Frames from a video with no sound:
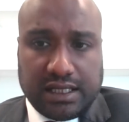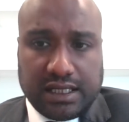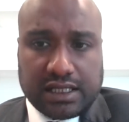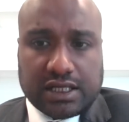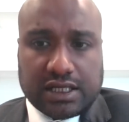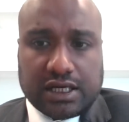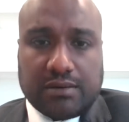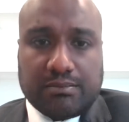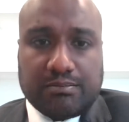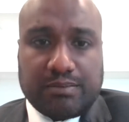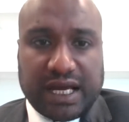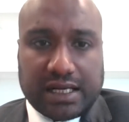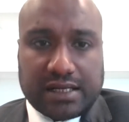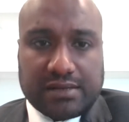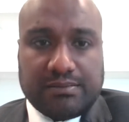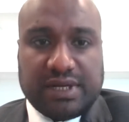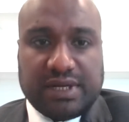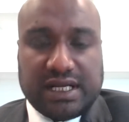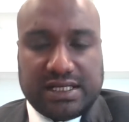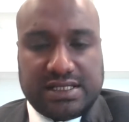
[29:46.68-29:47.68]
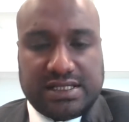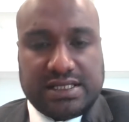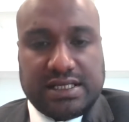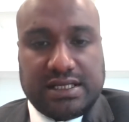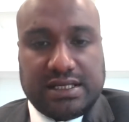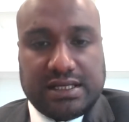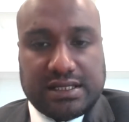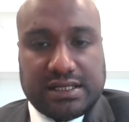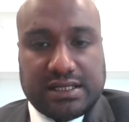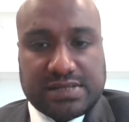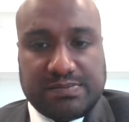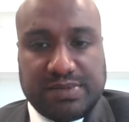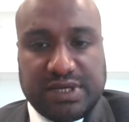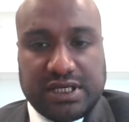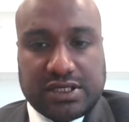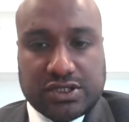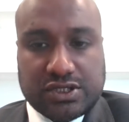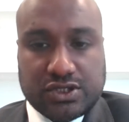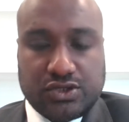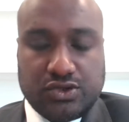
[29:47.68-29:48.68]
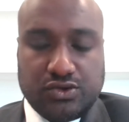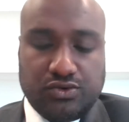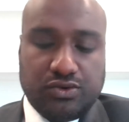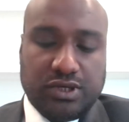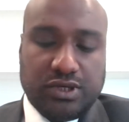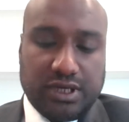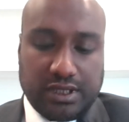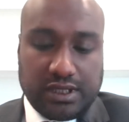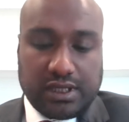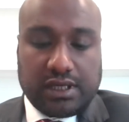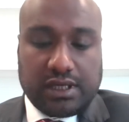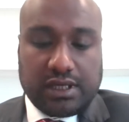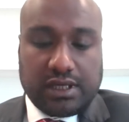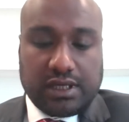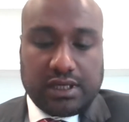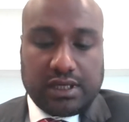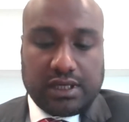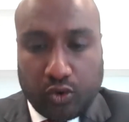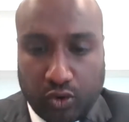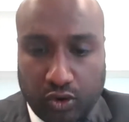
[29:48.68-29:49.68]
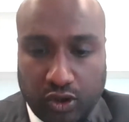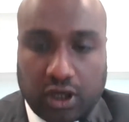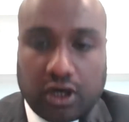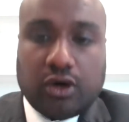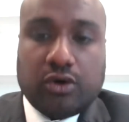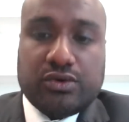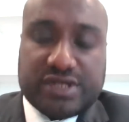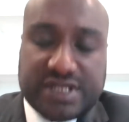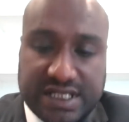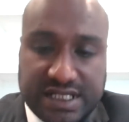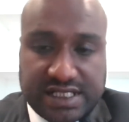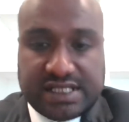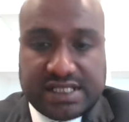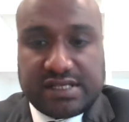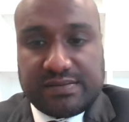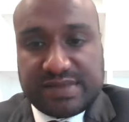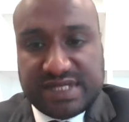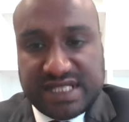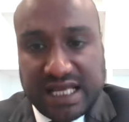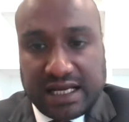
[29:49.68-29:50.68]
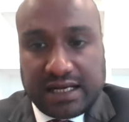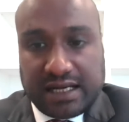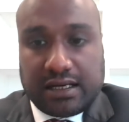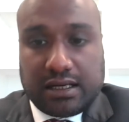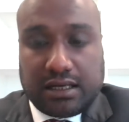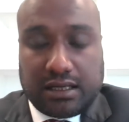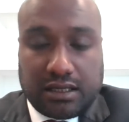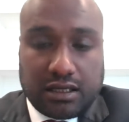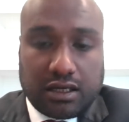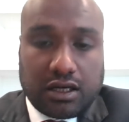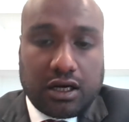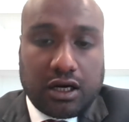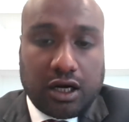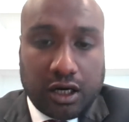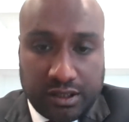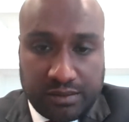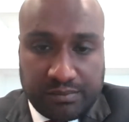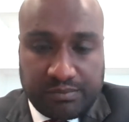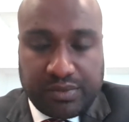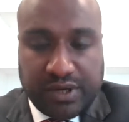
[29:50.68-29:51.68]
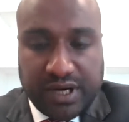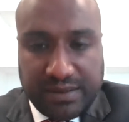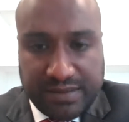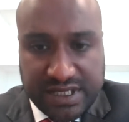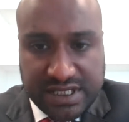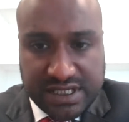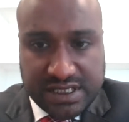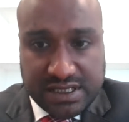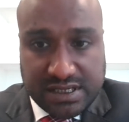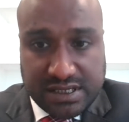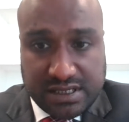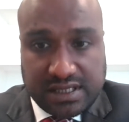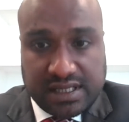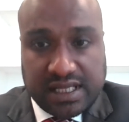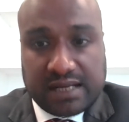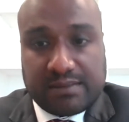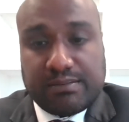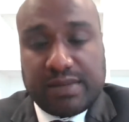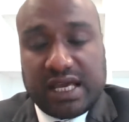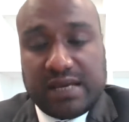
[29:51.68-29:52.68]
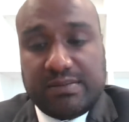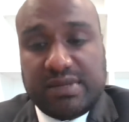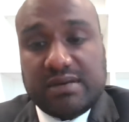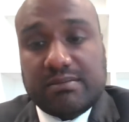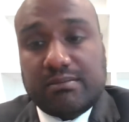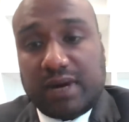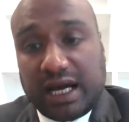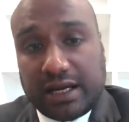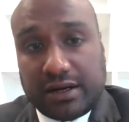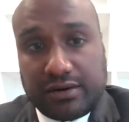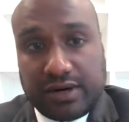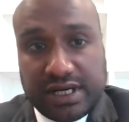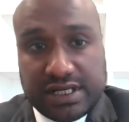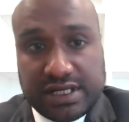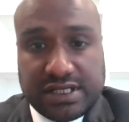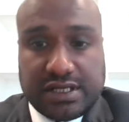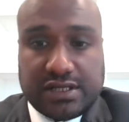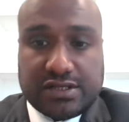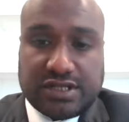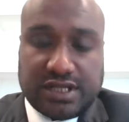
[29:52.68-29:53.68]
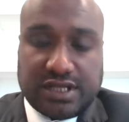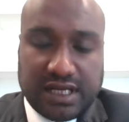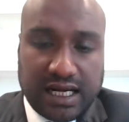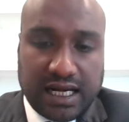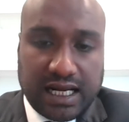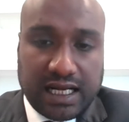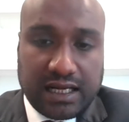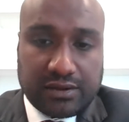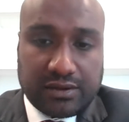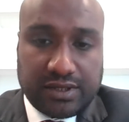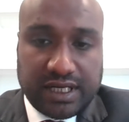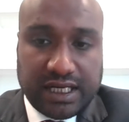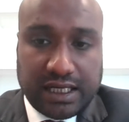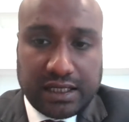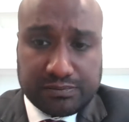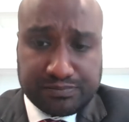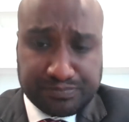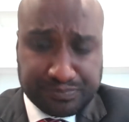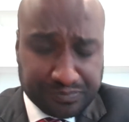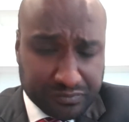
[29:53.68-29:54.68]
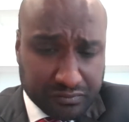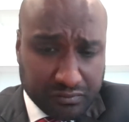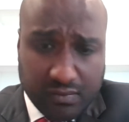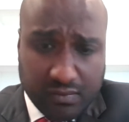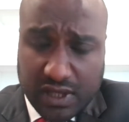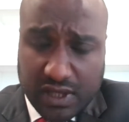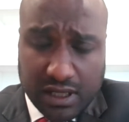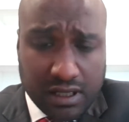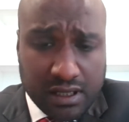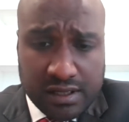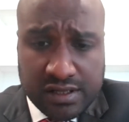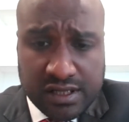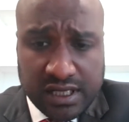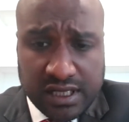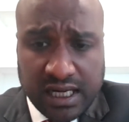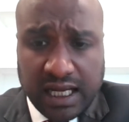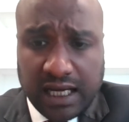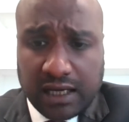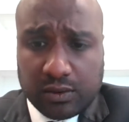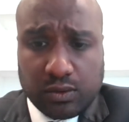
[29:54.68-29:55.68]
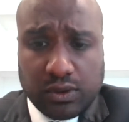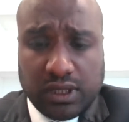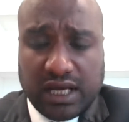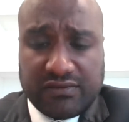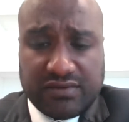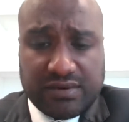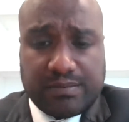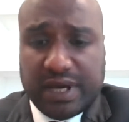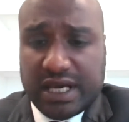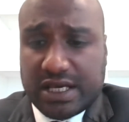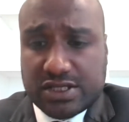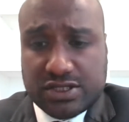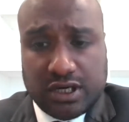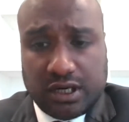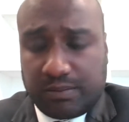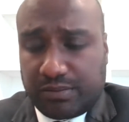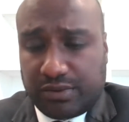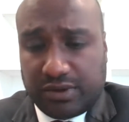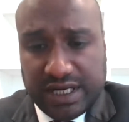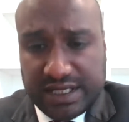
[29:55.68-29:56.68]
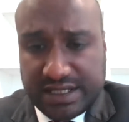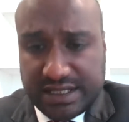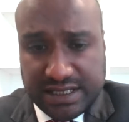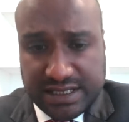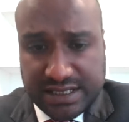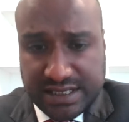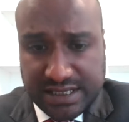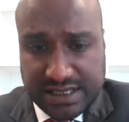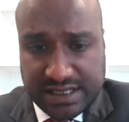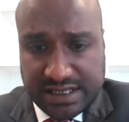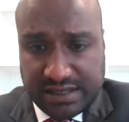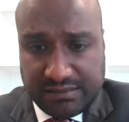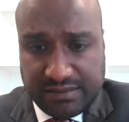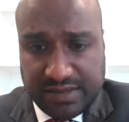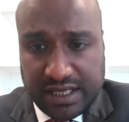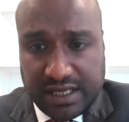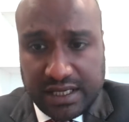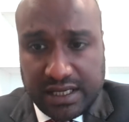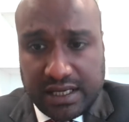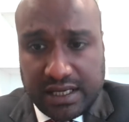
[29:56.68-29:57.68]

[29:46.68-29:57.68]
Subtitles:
Incompatibility here speaks to your own systems that are on-premise that may be migrated into the cloud now. The cloud will have a base operating system,